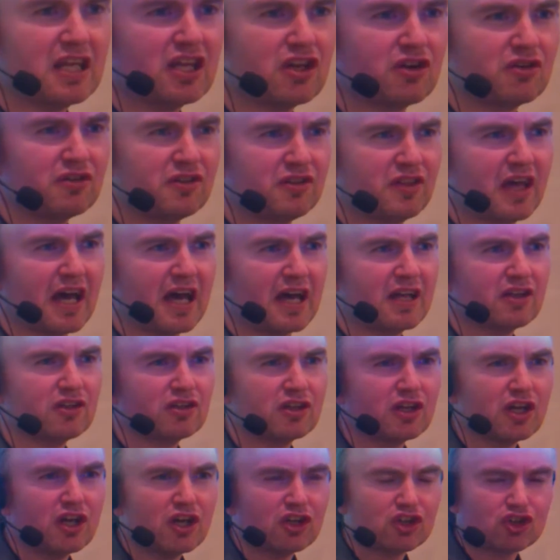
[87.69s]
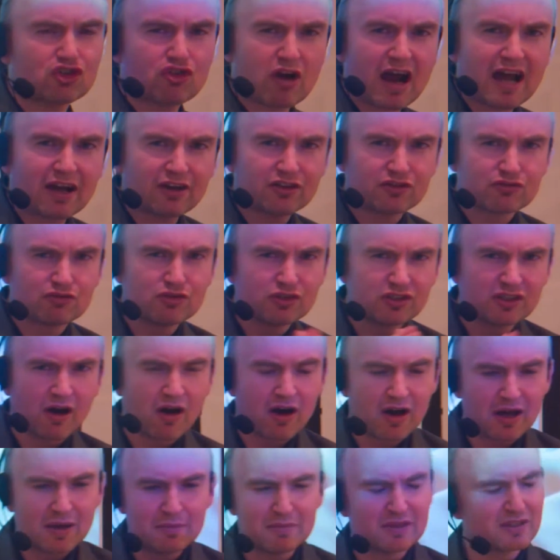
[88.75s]
he could then track through
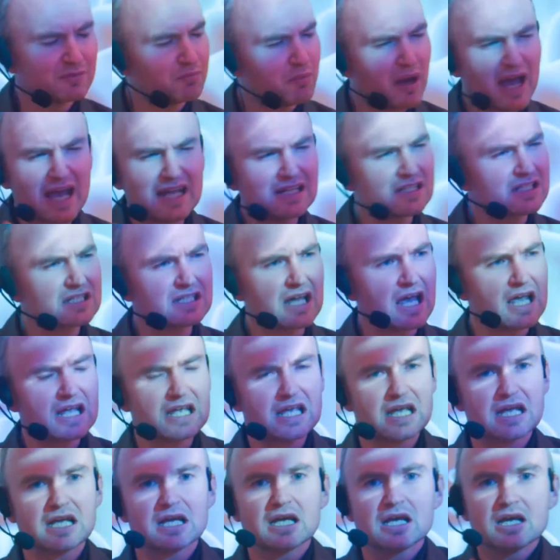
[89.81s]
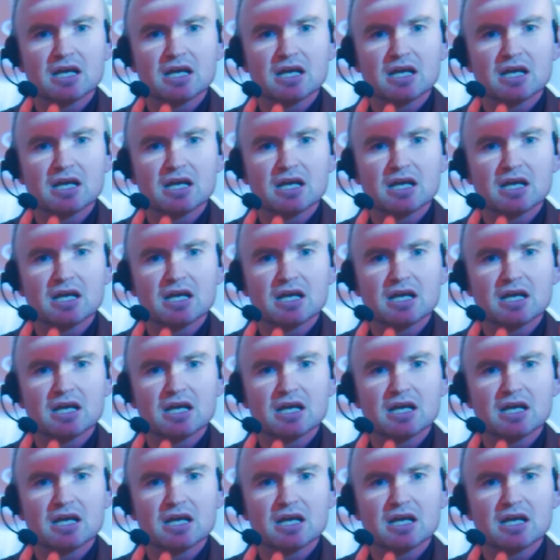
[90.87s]
time, it's painstaking.